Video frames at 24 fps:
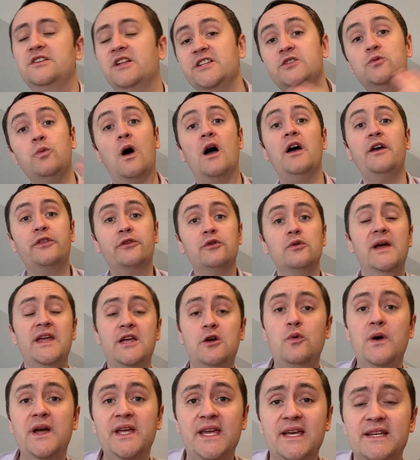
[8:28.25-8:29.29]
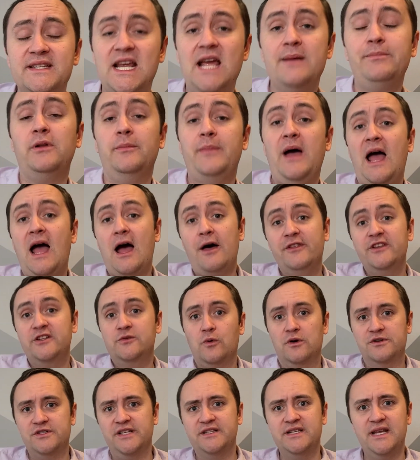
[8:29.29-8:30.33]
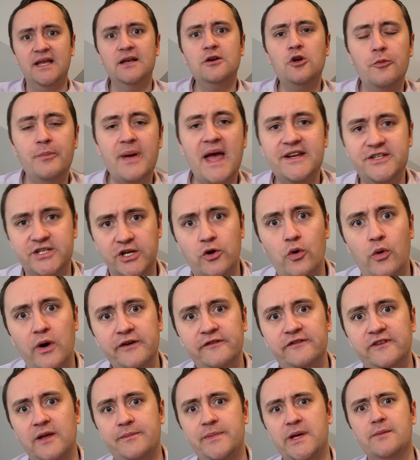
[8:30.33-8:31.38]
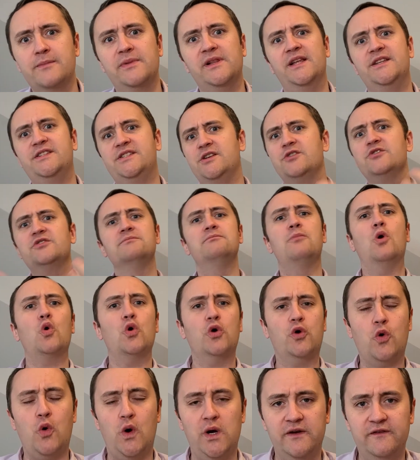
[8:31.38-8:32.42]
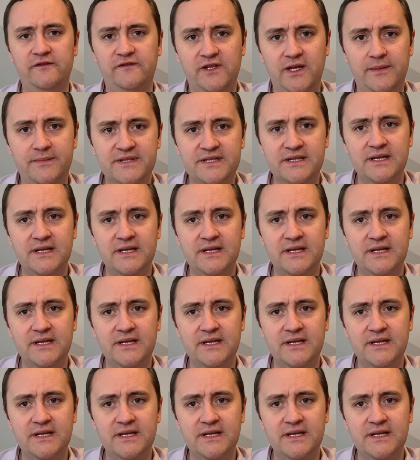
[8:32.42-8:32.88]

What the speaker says: let's walk through a quick example about how this works. Let's again go back to coin flipping, but let's use more coin flips.